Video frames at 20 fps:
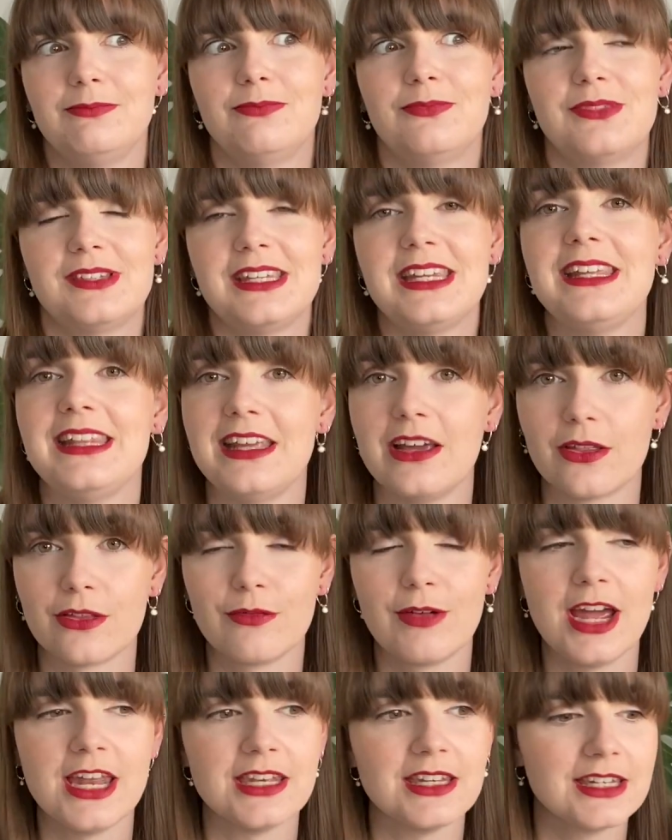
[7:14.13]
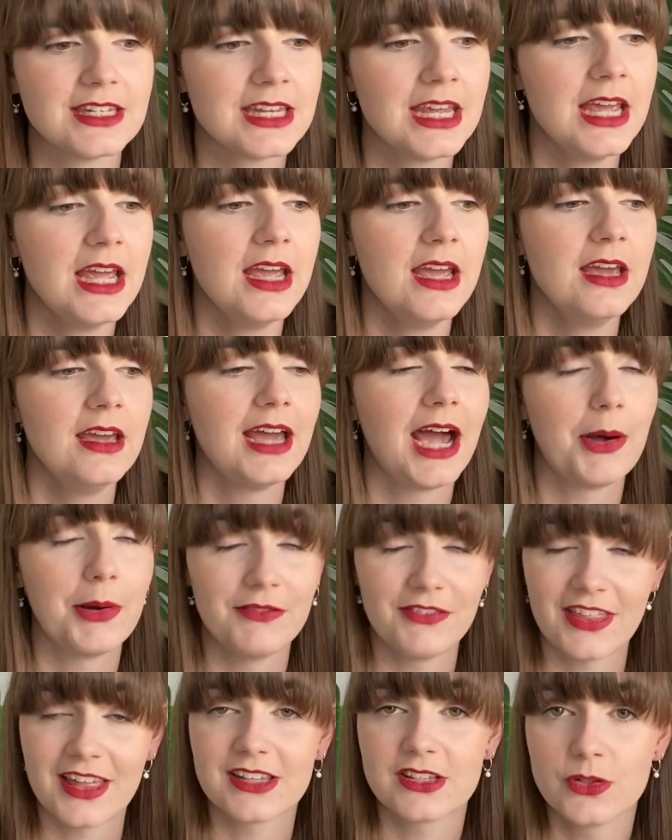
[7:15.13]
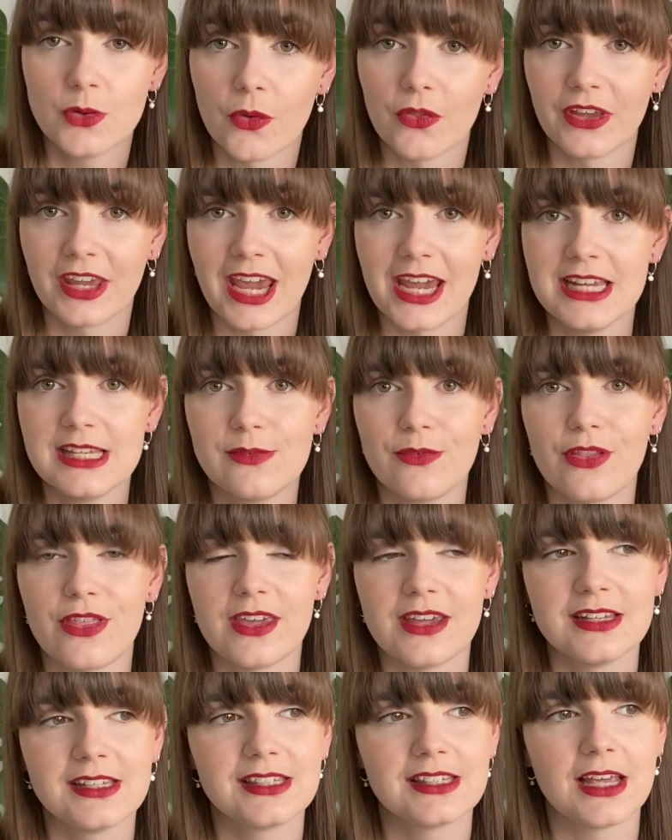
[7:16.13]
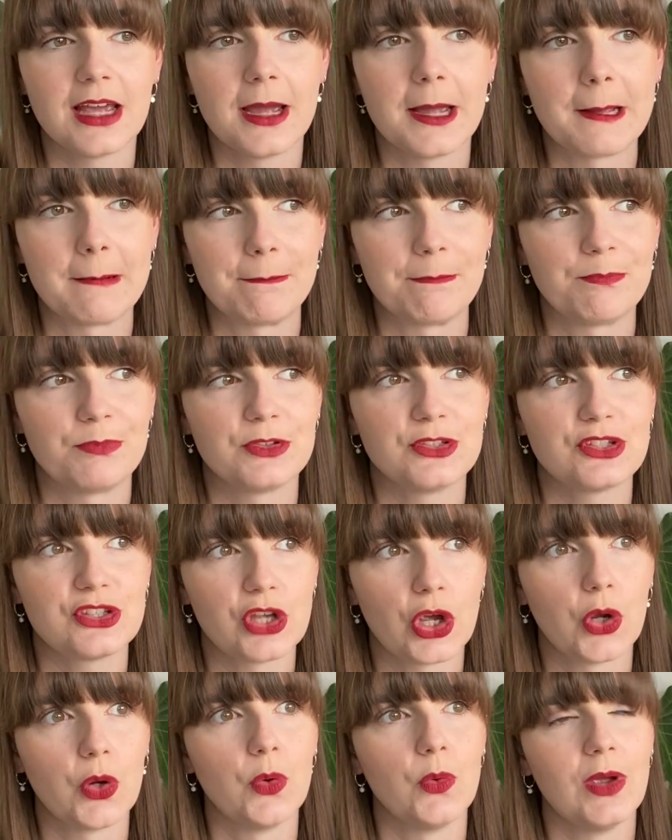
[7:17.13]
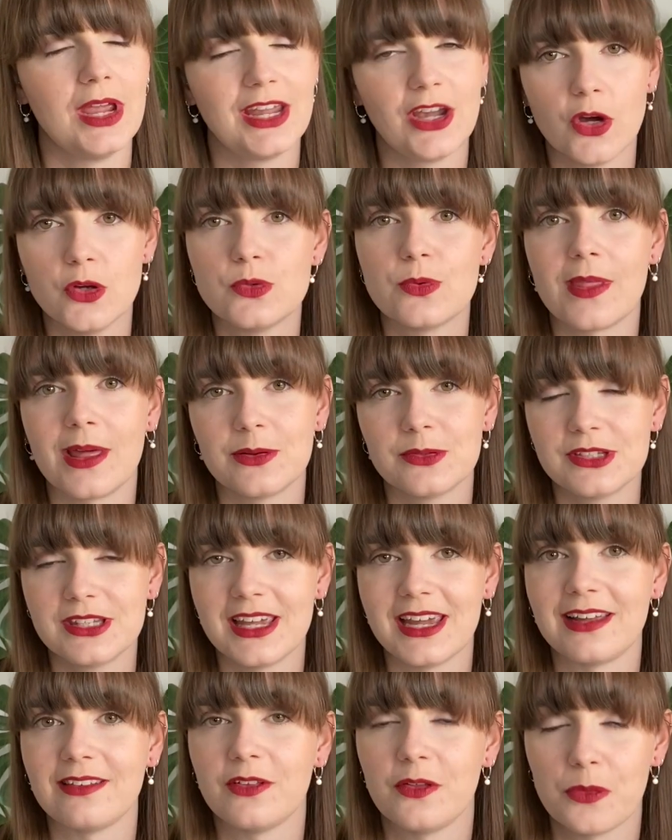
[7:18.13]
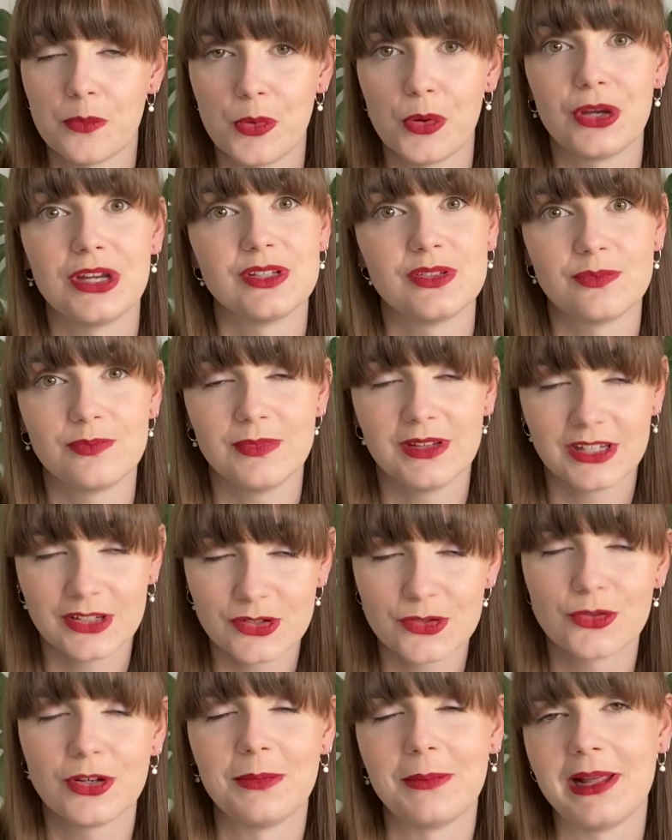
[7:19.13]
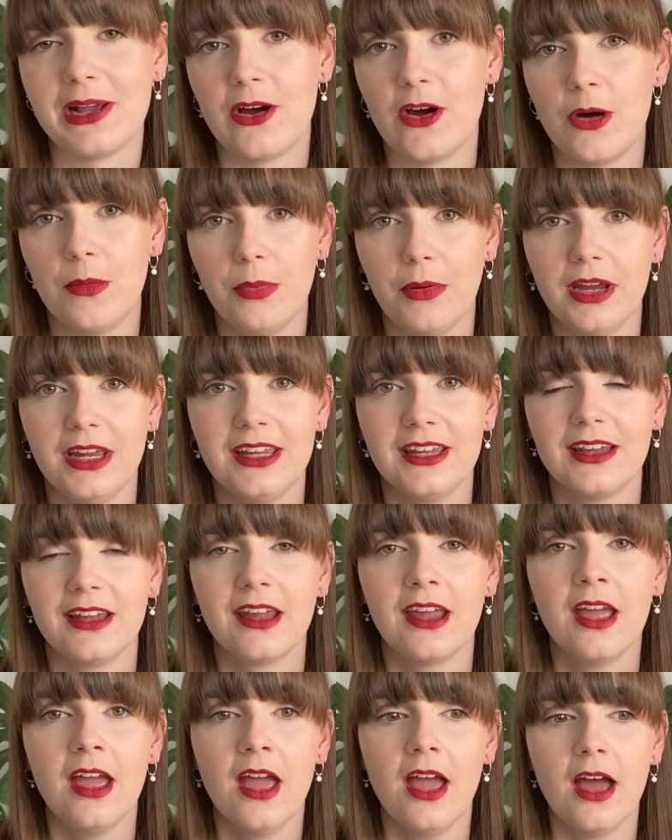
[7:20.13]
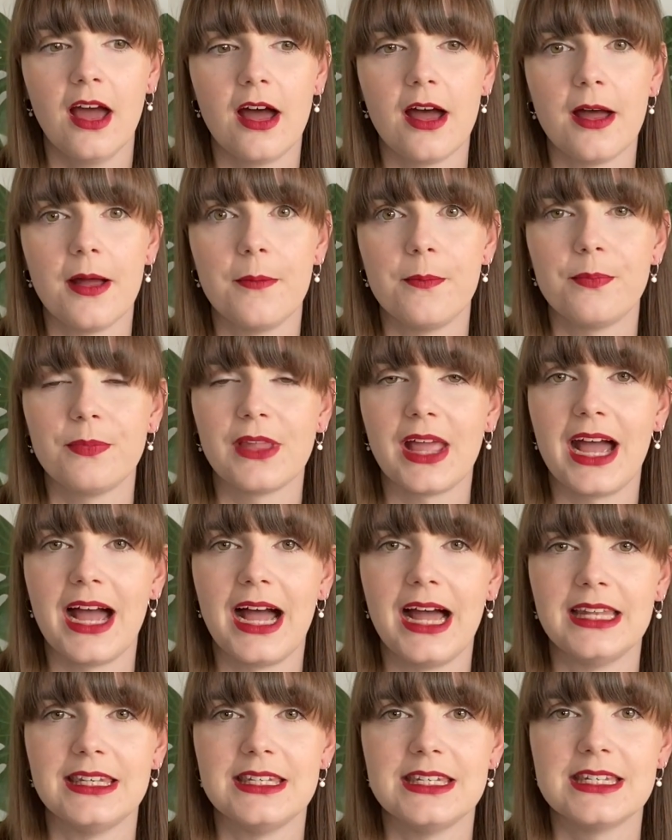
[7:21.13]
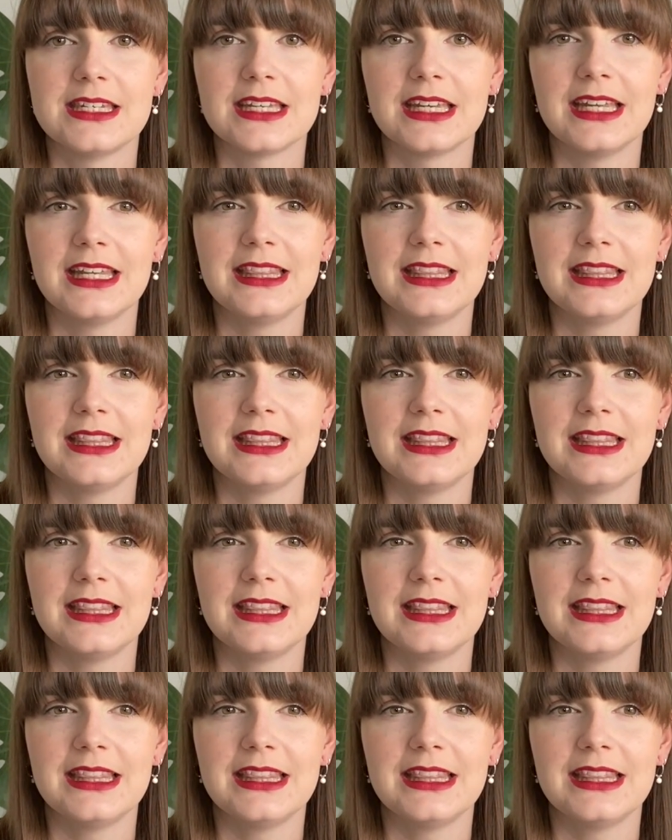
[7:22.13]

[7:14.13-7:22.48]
see the other end. However, that's not the case for this. Um, so it goes without saying that the book is extremely heartbreaking. Um, and